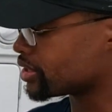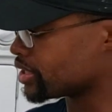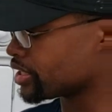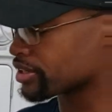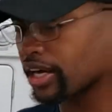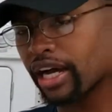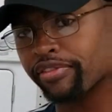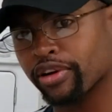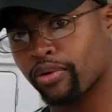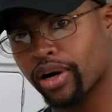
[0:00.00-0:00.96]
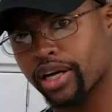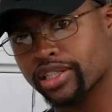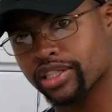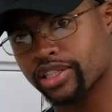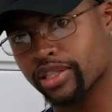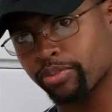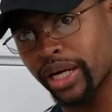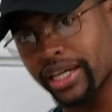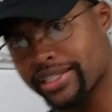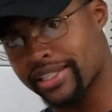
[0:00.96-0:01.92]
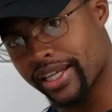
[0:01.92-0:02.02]
either have your washer, buy a
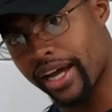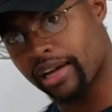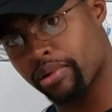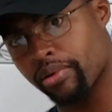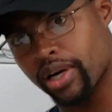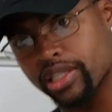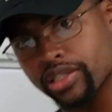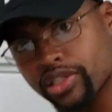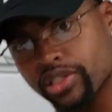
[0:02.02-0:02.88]
stackable washer and